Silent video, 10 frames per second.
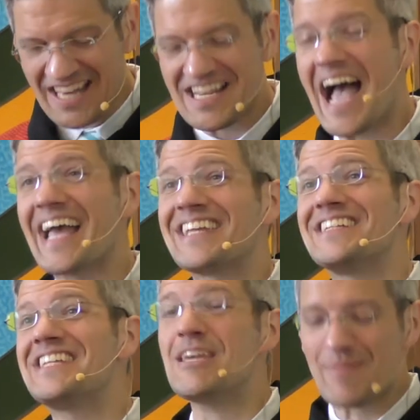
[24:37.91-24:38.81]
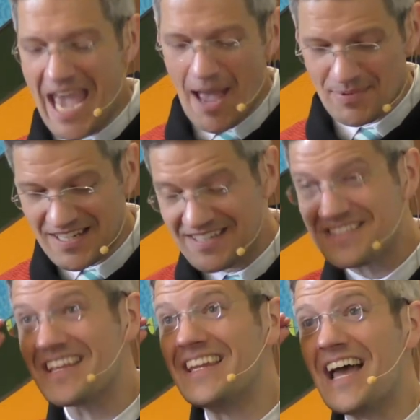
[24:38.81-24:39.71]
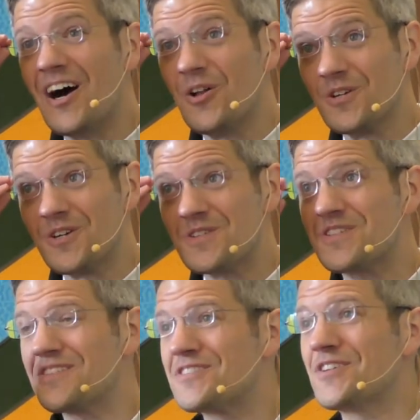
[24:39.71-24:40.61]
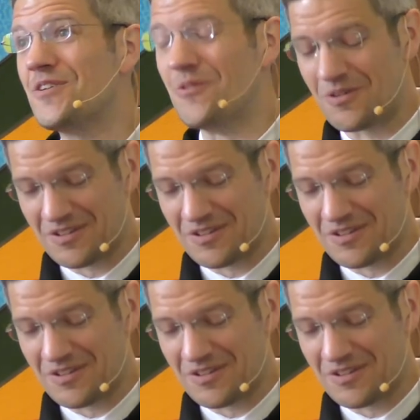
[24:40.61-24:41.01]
diaconate team captains, and elders too.